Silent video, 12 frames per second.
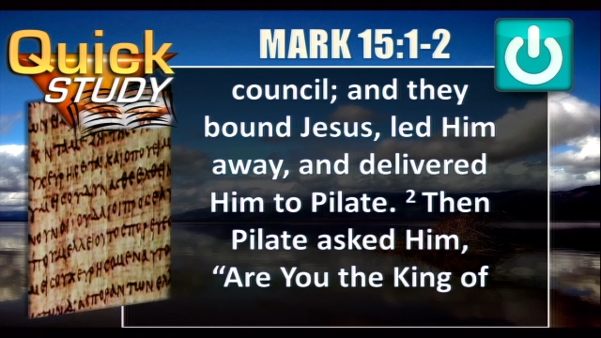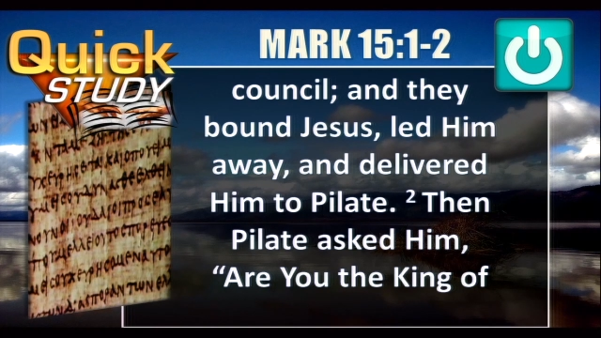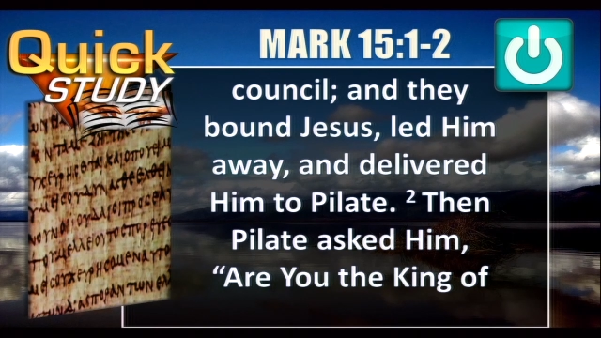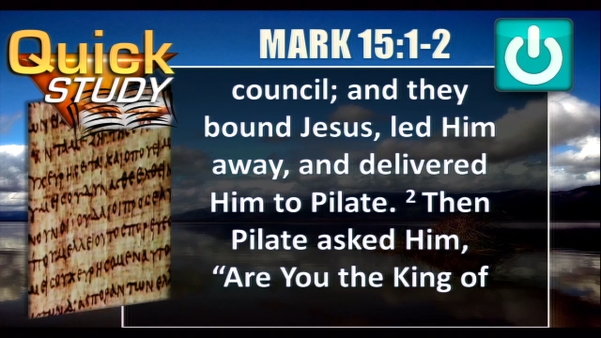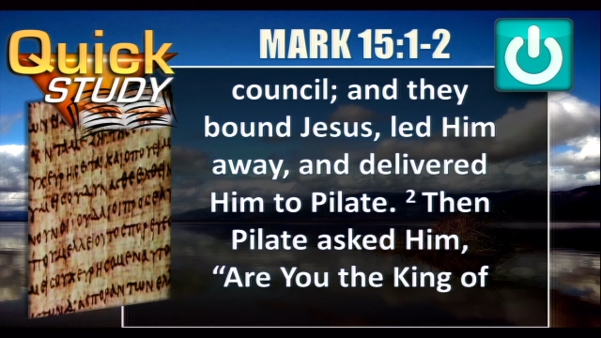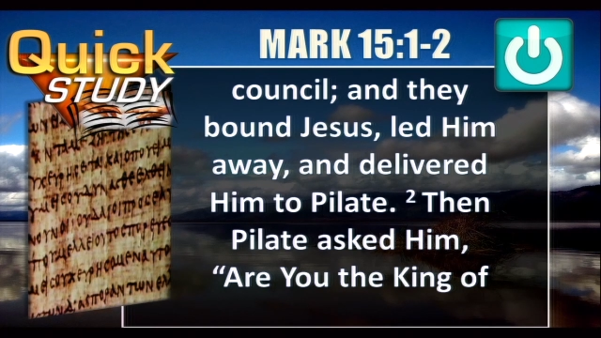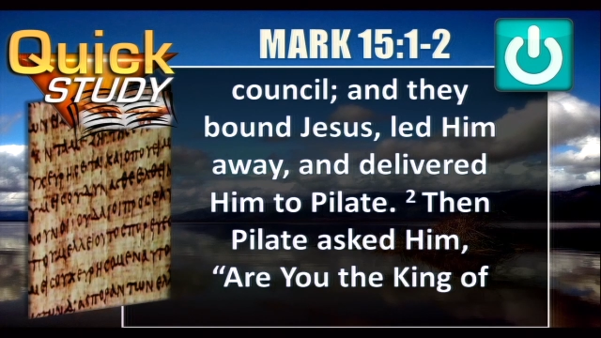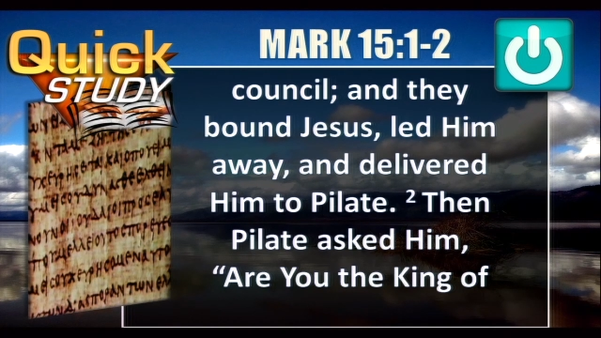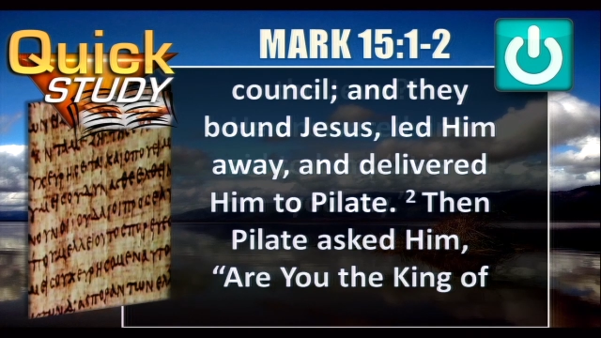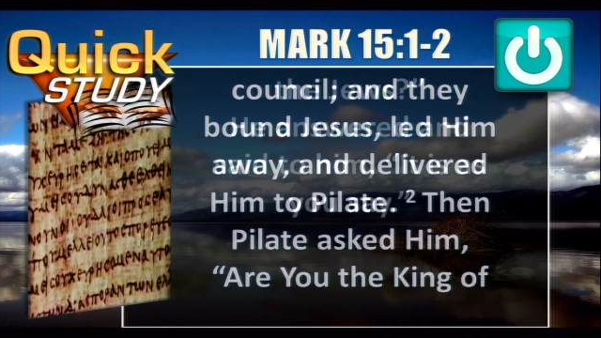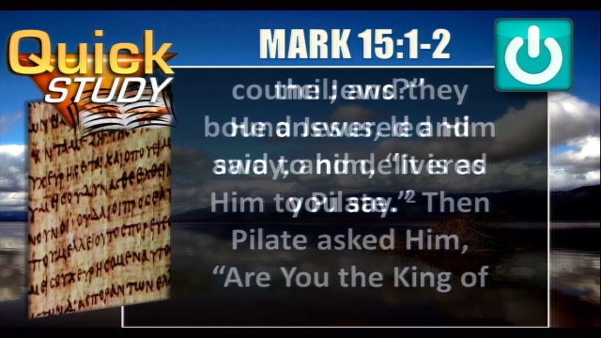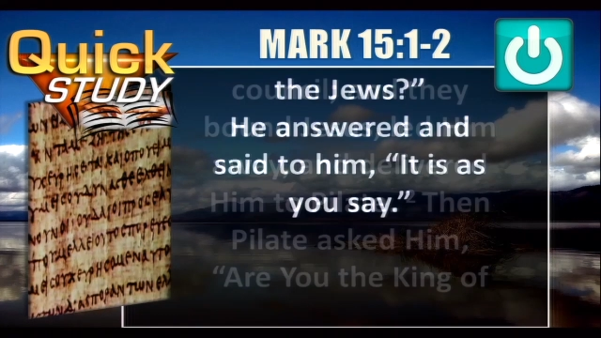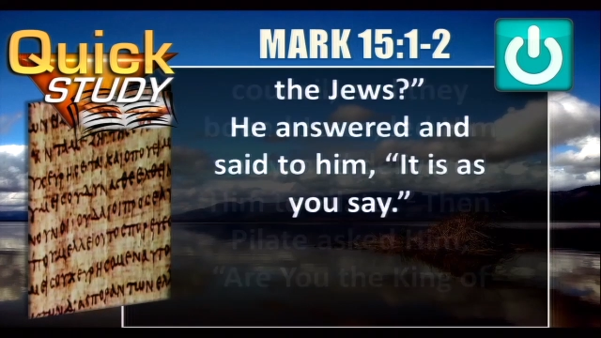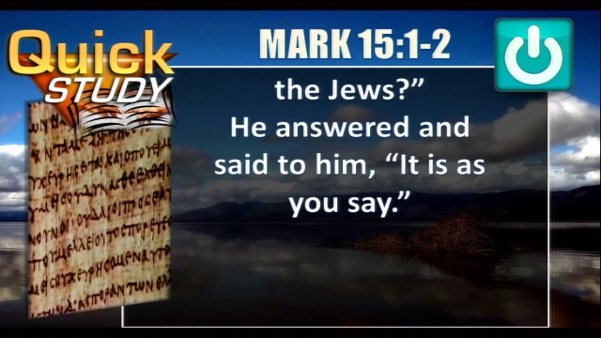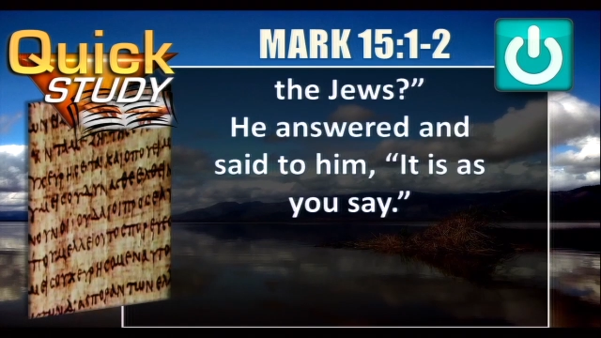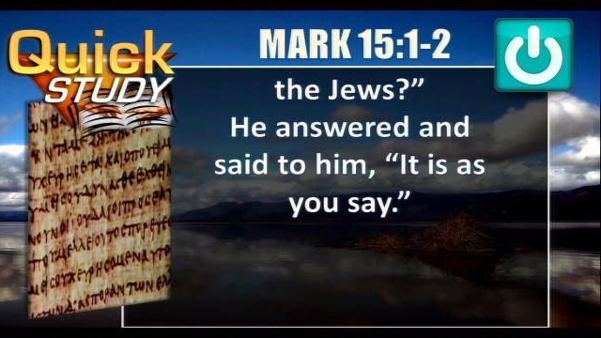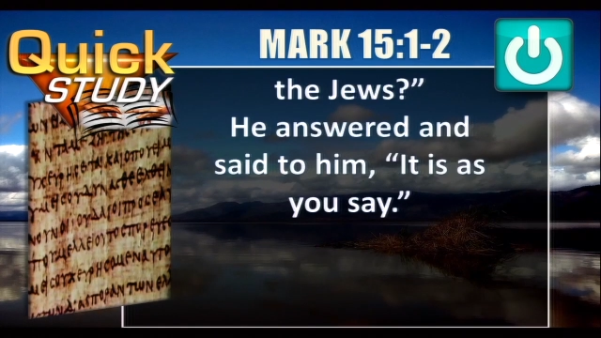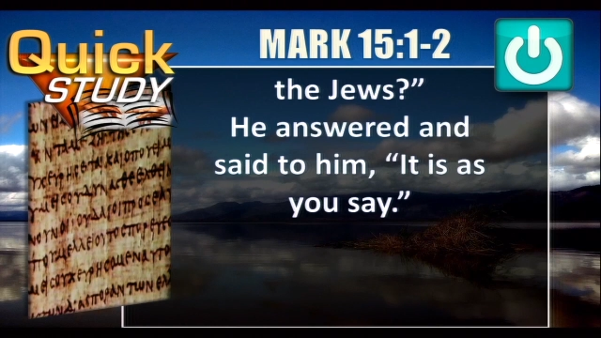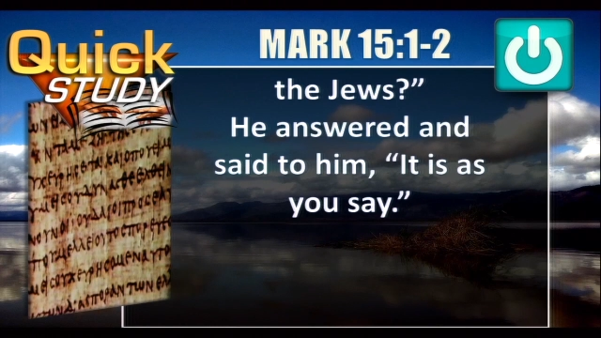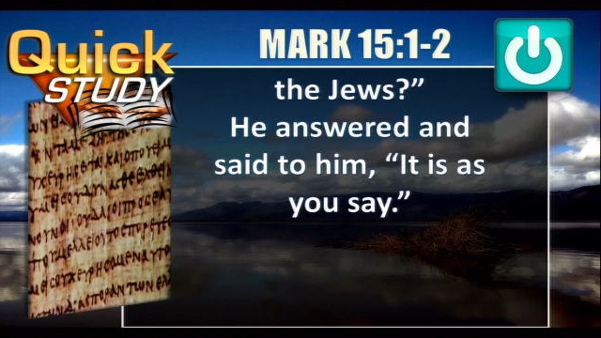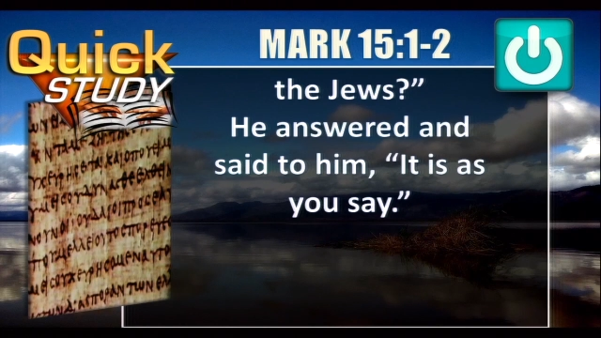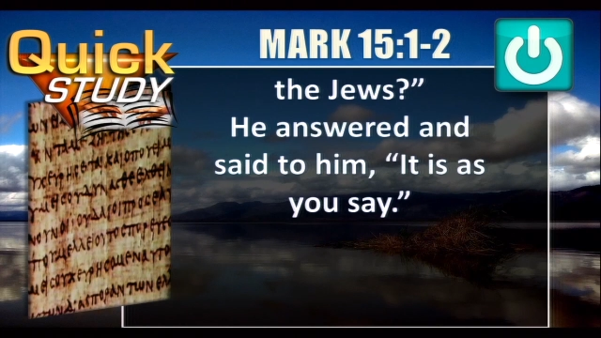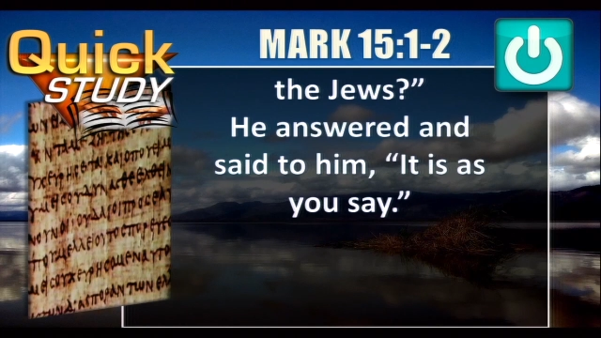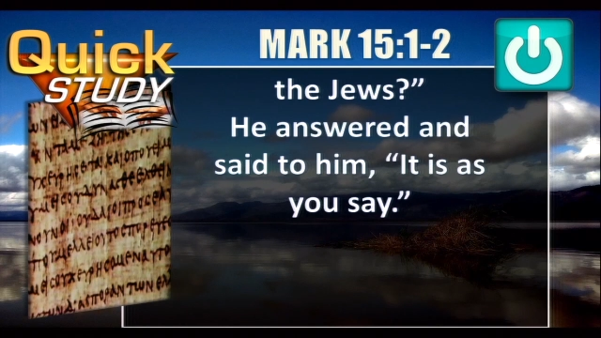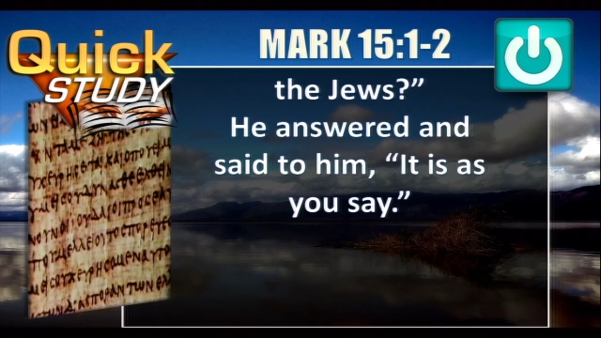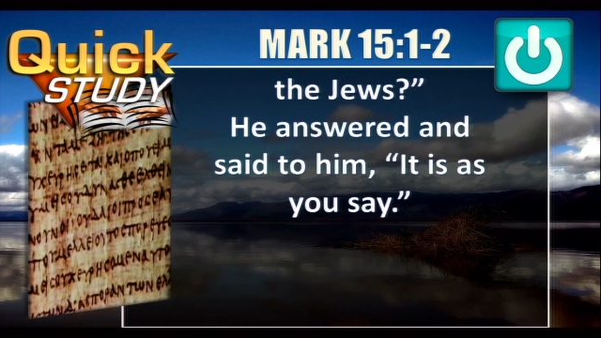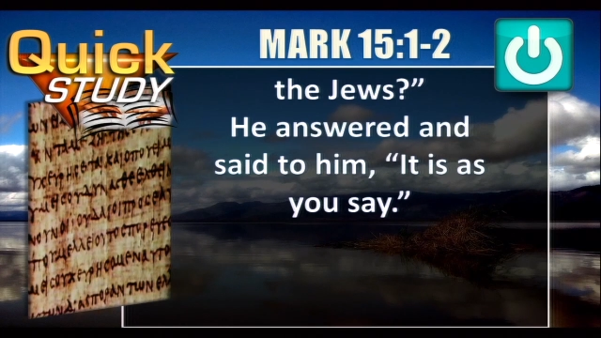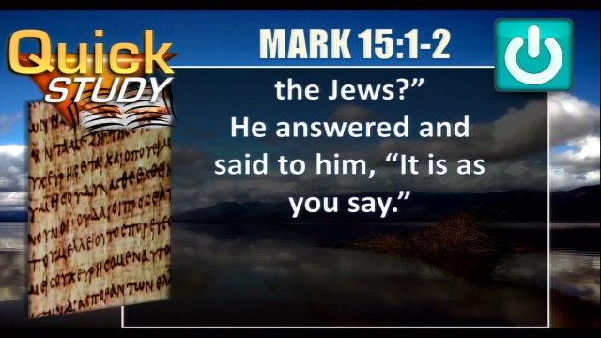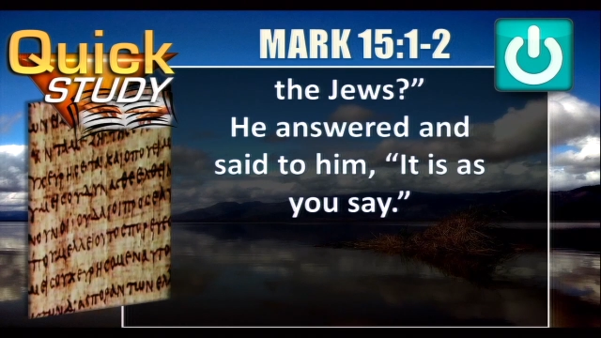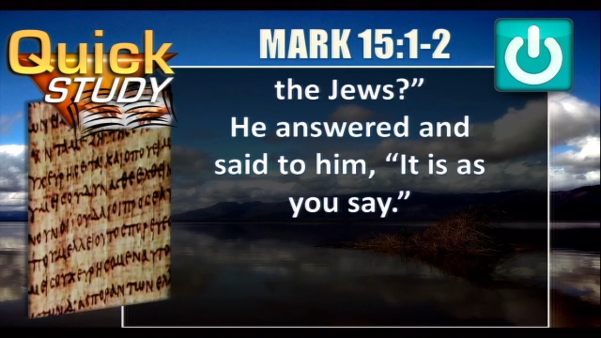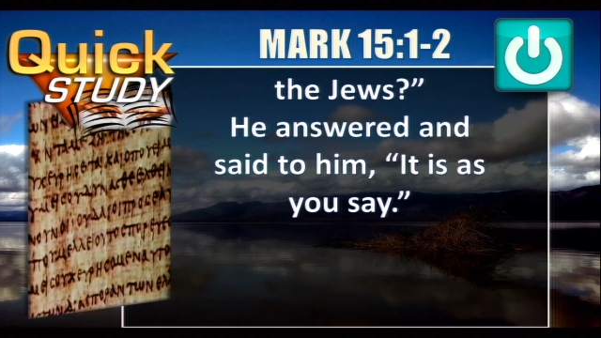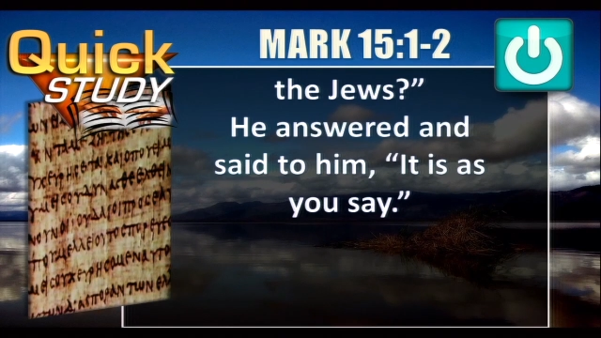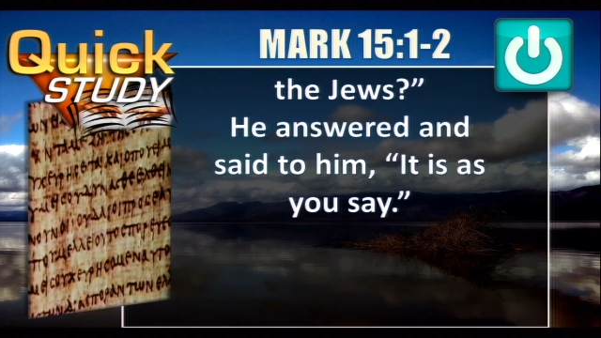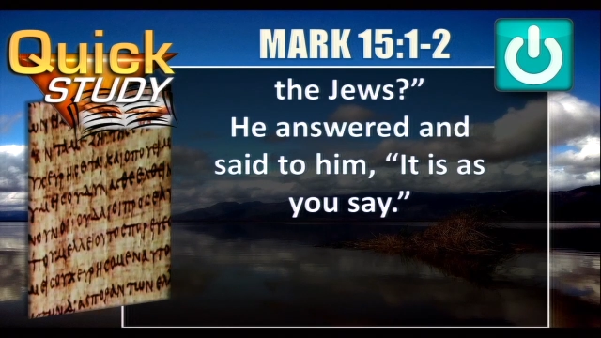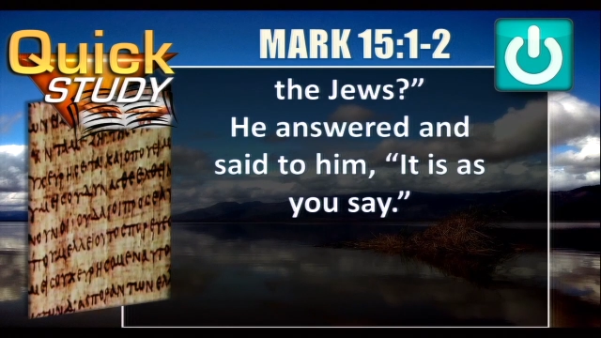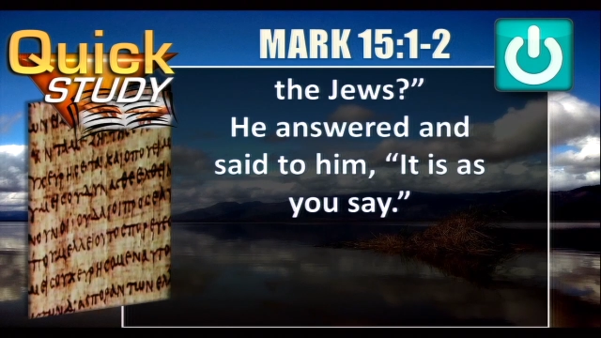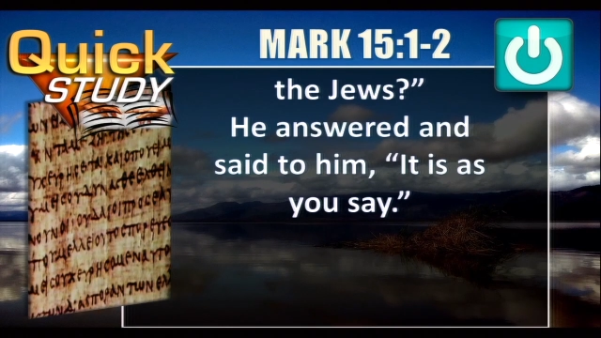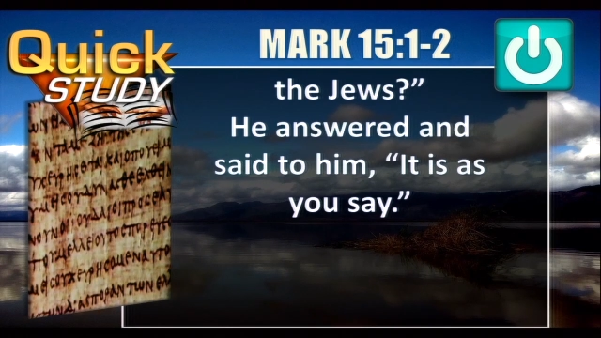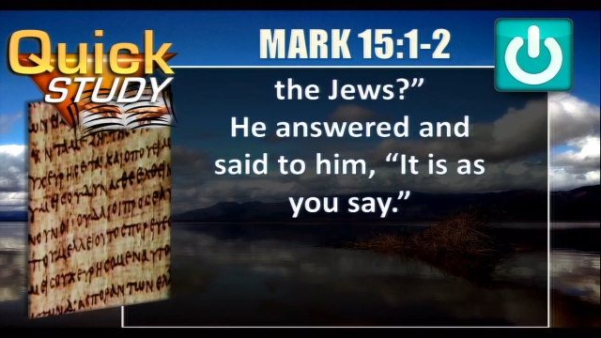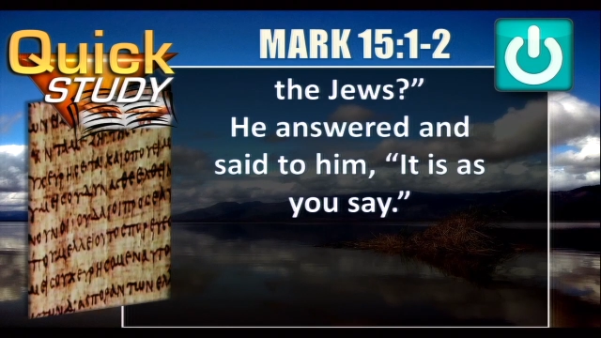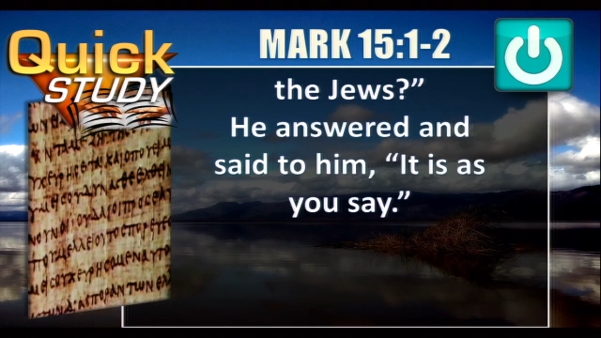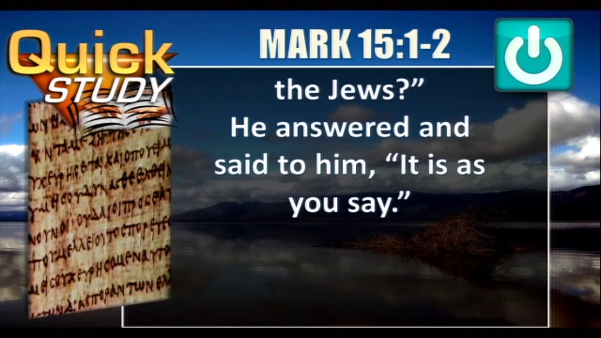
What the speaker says: (no speaker visible)